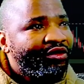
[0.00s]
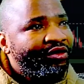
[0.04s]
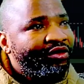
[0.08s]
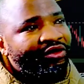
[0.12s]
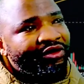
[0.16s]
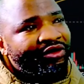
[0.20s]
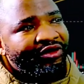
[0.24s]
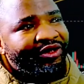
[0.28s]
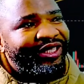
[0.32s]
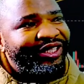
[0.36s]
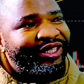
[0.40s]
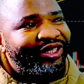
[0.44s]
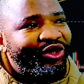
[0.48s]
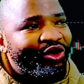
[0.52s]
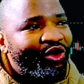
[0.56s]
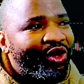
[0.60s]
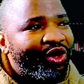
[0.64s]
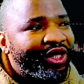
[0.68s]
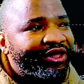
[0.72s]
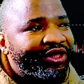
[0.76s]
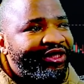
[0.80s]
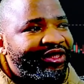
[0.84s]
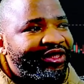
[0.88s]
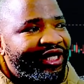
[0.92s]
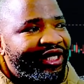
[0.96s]
the dollar
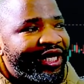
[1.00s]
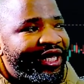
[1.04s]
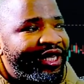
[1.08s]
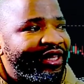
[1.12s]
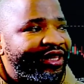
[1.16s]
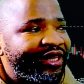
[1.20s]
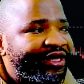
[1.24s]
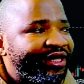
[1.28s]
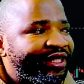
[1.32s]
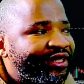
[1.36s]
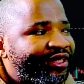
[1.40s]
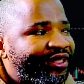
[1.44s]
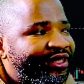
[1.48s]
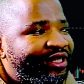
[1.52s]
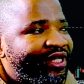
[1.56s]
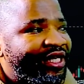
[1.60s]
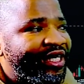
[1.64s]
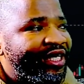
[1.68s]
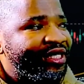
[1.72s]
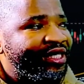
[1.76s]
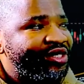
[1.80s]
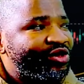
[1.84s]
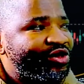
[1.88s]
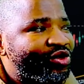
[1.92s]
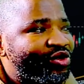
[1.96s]
strength
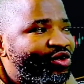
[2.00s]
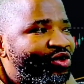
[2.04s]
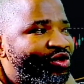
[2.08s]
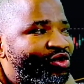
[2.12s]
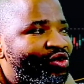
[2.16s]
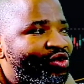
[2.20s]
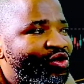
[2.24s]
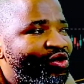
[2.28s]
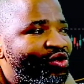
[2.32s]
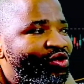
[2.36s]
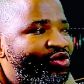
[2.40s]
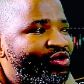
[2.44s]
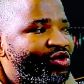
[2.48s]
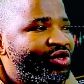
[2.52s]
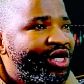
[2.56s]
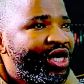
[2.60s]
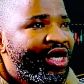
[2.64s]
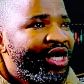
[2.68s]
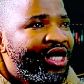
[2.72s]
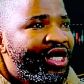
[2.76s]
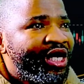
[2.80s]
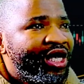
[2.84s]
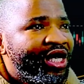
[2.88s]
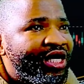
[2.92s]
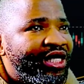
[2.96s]
relies or goes.
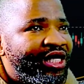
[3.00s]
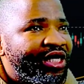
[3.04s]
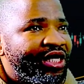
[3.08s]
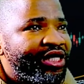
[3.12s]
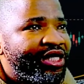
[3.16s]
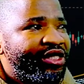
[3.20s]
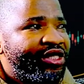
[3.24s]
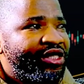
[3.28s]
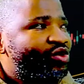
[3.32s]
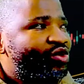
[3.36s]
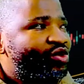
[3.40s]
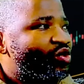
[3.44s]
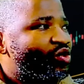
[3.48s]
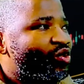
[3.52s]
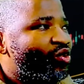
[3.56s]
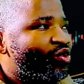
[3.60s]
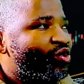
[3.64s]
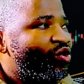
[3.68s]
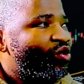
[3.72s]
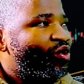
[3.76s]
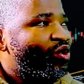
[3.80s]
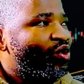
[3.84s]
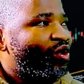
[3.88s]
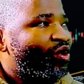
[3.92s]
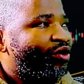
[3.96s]
Let's go
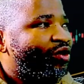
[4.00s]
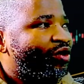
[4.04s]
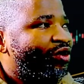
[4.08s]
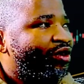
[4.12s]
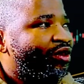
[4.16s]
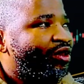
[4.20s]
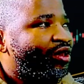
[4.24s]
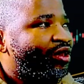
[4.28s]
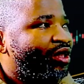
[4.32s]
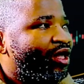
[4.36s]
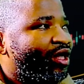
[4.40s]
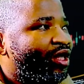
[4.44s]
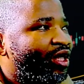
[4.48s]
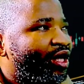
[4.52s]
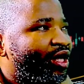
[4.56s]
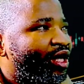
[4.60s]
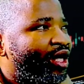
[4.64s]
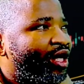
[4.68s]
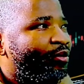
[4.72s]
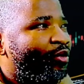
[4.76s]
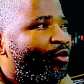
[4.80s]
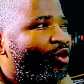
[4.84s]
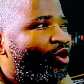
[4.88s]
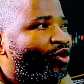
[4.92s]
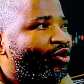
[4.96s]
on. I'm
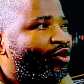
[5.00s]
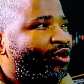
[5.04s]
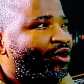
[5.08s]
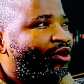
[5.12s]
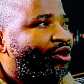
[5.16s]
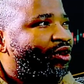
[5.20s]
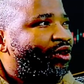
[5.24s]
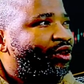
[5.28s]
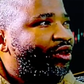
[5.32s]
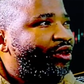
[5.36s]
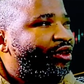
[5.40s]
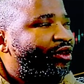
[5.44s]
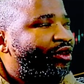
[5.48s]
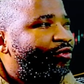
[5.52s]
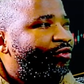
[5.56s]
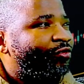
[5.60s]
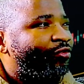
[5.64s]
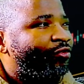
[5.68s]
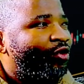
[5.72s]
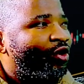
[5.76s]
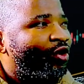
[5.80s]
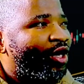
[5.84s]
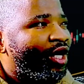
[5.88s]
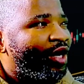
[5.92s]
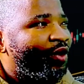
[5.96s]
on the
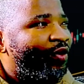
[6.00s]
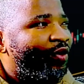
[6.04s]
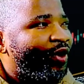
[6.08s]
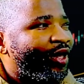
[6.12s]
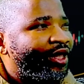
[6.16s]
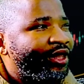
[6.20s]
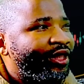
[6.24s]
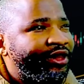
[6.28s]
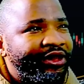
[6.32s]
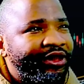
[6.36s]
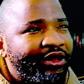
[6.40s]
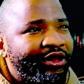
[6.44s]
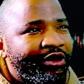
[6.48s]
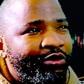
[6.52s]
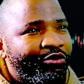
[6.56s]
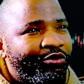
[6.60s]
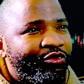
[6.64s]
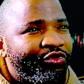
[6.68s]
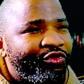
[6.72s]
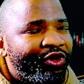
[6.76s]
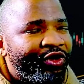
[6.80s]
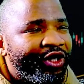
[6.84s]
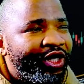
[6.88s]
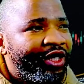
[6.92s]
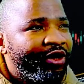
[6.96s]
four hourly time
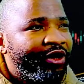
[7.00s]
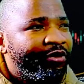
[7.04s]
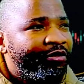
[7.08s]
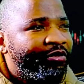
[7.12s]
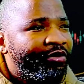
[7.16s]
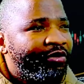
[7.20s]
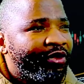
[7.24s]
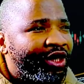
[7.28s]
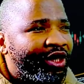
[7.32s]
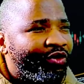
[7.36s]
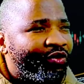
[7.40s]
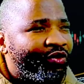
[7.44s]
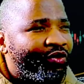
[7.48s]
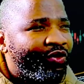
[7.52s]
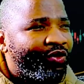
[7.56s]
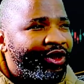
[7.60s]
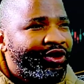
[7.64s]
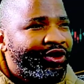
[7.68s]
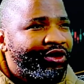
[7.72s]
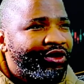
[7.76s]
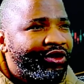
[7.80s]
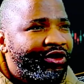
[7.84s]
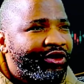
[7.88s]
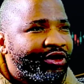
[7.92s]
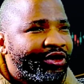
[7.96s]
frame. I want
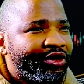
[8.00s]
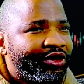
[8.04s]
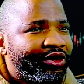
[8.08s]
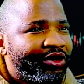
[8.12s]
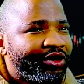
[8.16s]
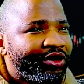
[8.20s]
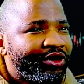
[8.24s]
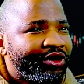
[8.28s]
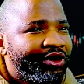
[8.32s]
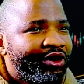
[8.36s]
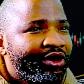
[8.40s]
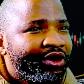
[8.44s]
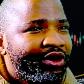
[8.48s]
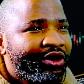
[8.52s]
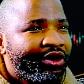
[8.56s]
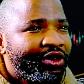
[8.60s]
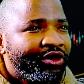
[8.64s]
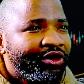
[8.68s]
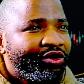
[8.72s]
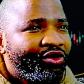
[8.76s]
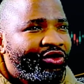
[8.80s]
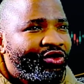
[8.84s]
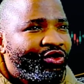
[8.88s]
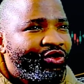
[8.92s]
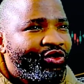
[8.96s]

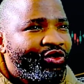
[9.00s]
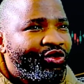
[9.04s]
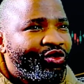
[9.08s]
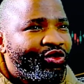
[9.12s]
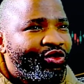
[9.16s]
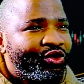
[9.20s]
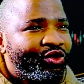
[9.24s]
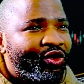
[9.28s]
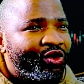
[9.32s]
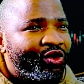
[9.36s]
you to